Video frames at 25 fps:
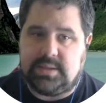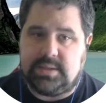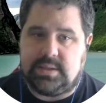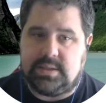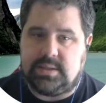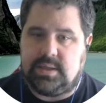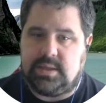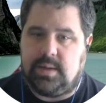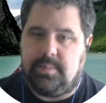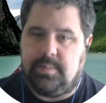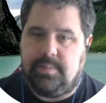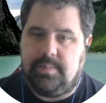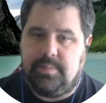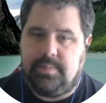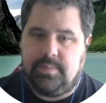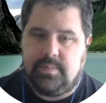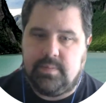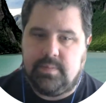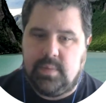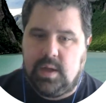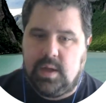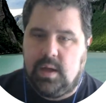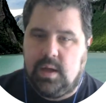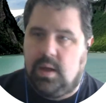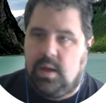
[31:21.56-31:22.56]
to some.
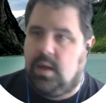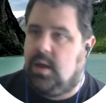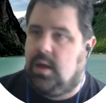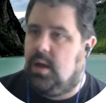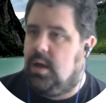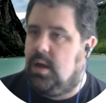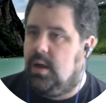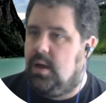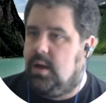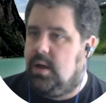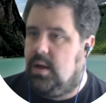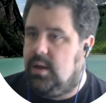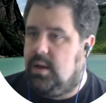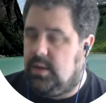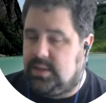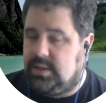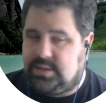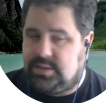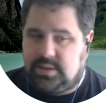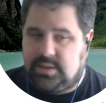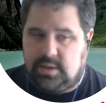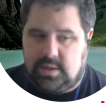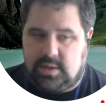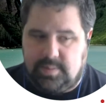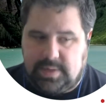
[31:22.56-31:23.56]
Let's
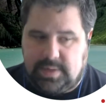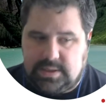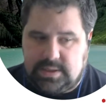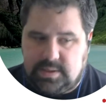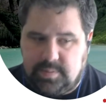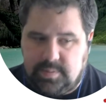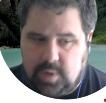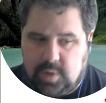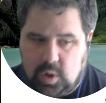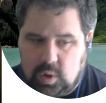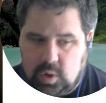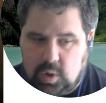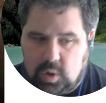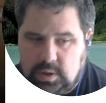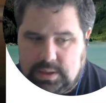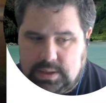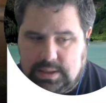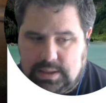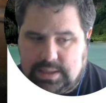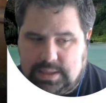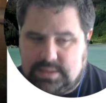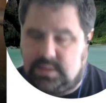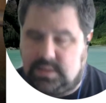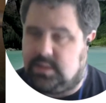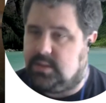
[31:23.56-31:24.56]
talk about some early
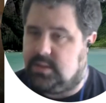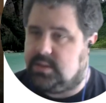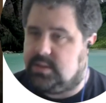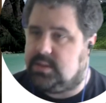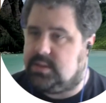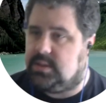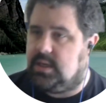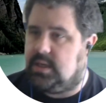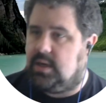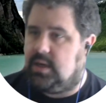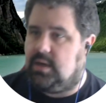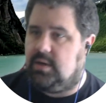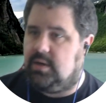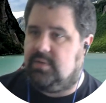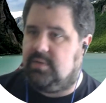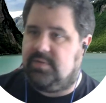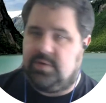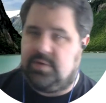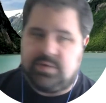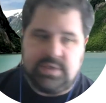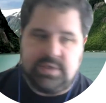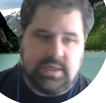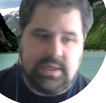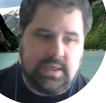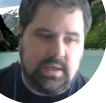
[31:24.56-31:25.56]
lessons of
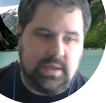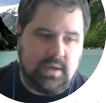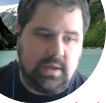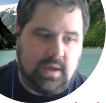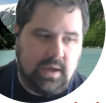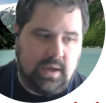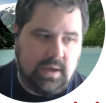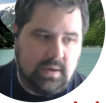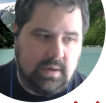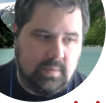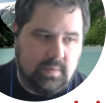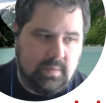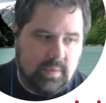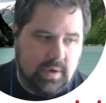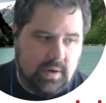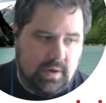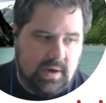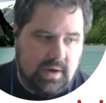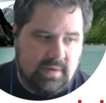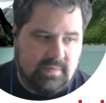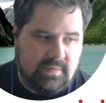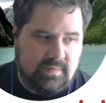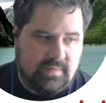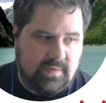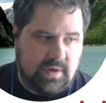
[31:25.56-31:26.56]
using inline. We don't
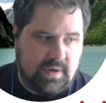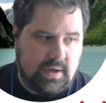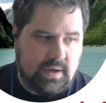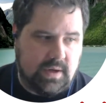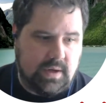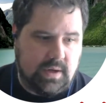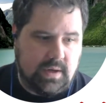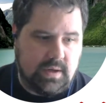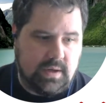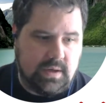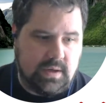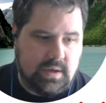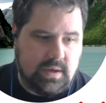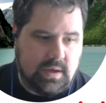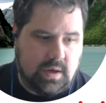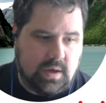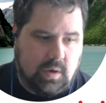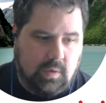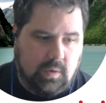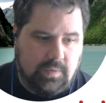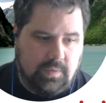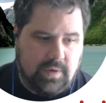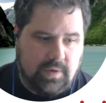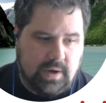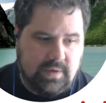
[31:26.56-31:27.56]
have a
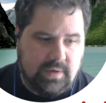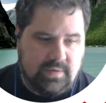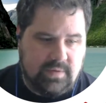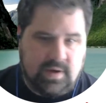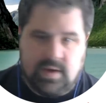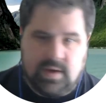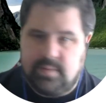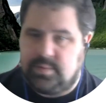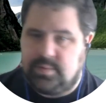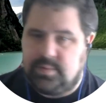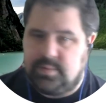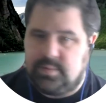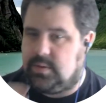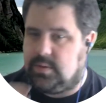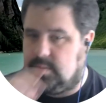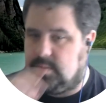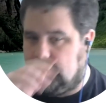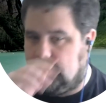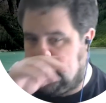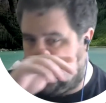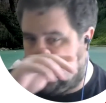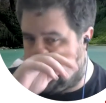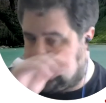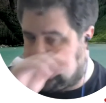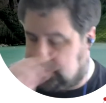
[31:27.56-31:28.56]
whole ton of time,
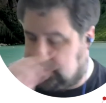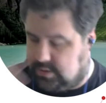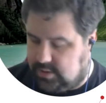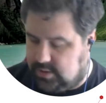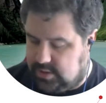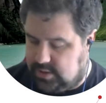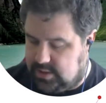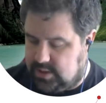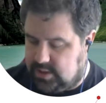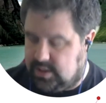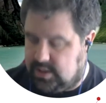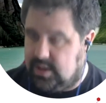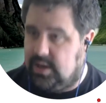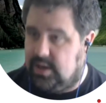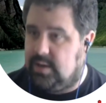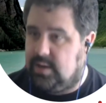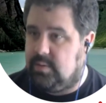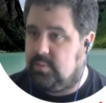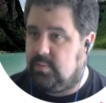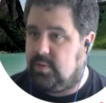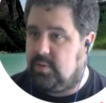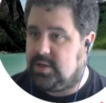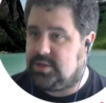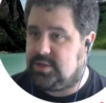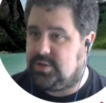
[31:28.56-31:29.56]
so sorry that I
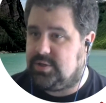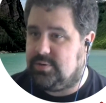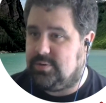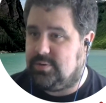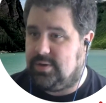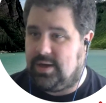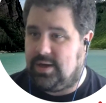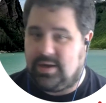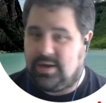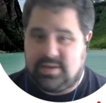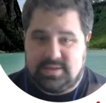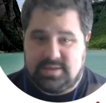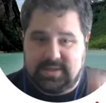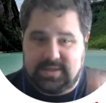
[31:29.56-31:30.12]
rushed through a lot of these